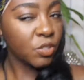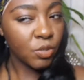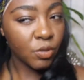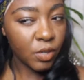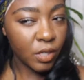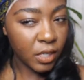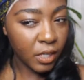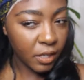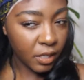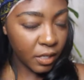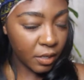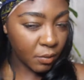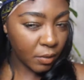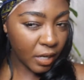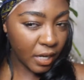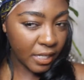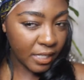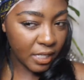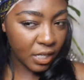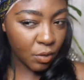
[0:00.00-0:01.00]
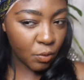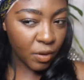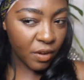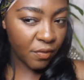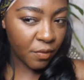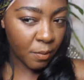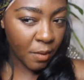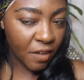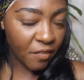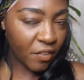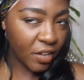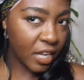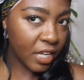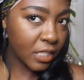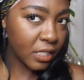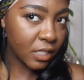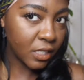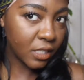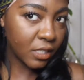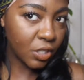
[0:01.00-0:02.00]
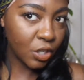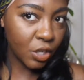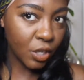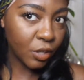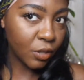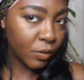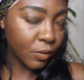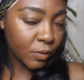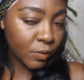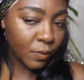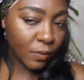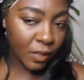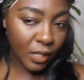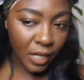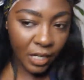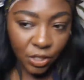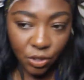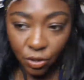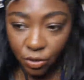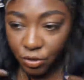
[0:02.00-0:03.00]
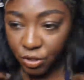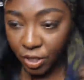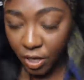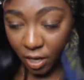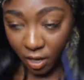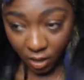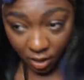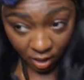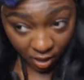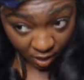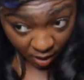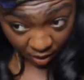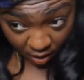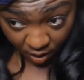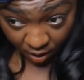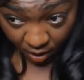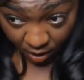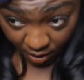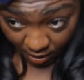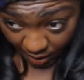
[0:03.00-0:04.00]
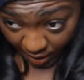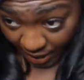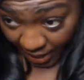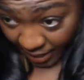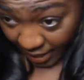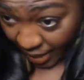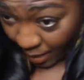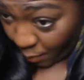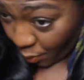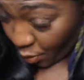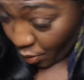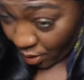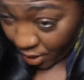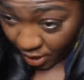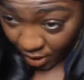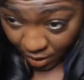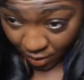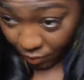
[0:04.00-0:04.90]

So clearly when I set away from my face, you know, I told y'all, at that point,